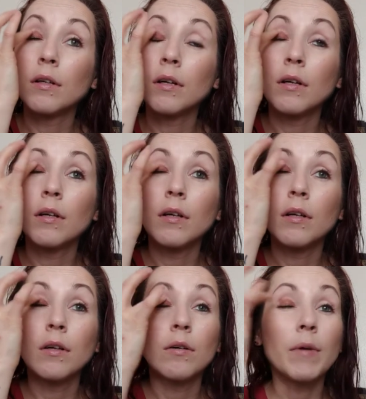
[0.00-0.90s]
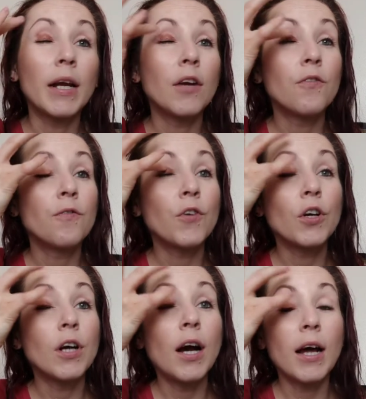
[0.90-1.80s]
All right, I
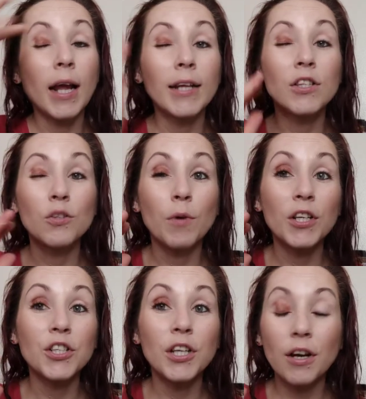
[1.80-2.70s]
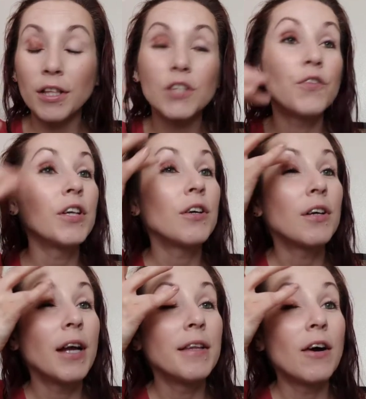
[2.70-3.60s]
forgot I had swatched it on this
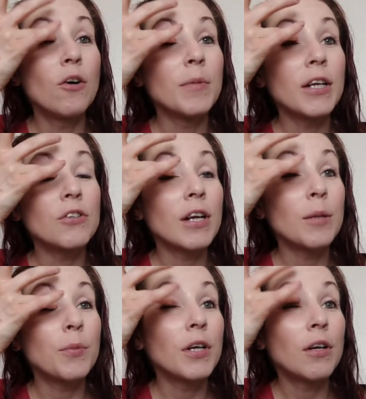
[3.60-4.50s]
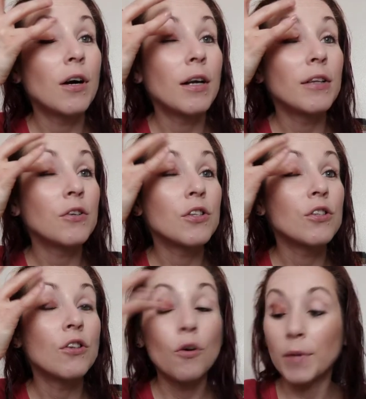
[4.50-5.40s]
finger and now I'm like trying to put it on and there's
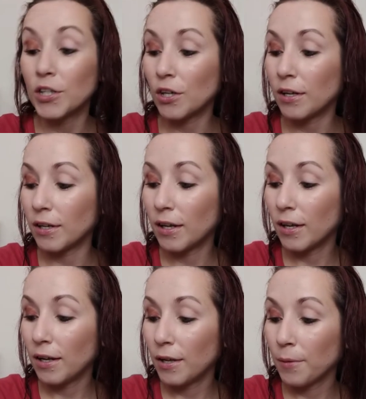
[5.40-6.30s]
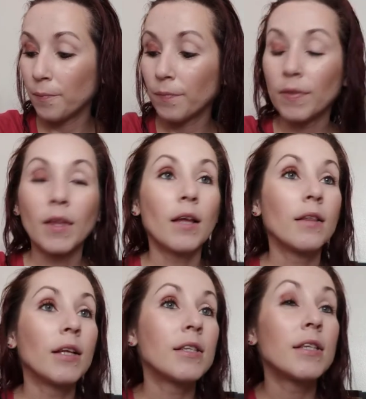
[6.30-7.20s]
so much on.
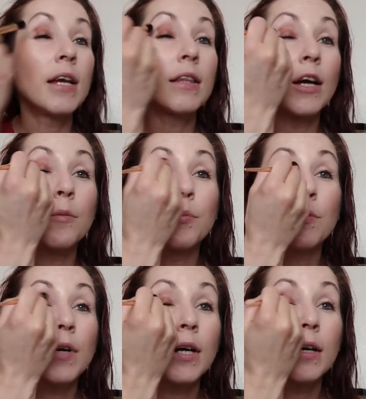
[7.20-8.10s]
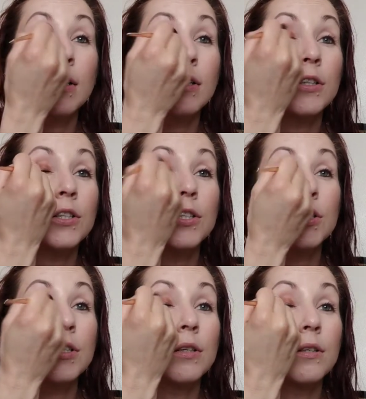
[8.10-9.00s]
Let's take that
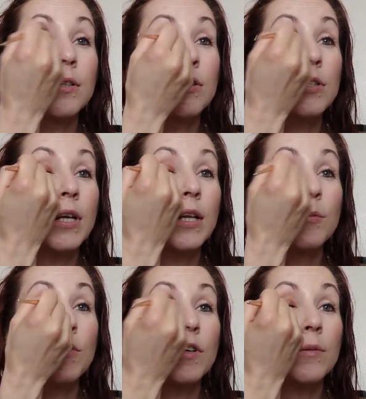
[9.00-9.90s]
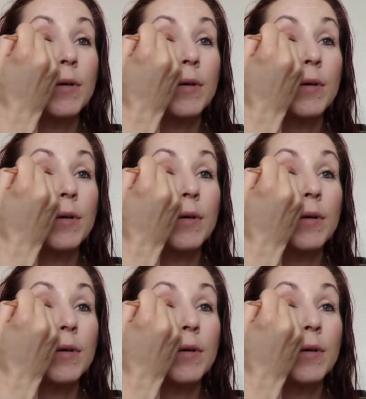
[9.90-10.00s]
brush, just kind of move it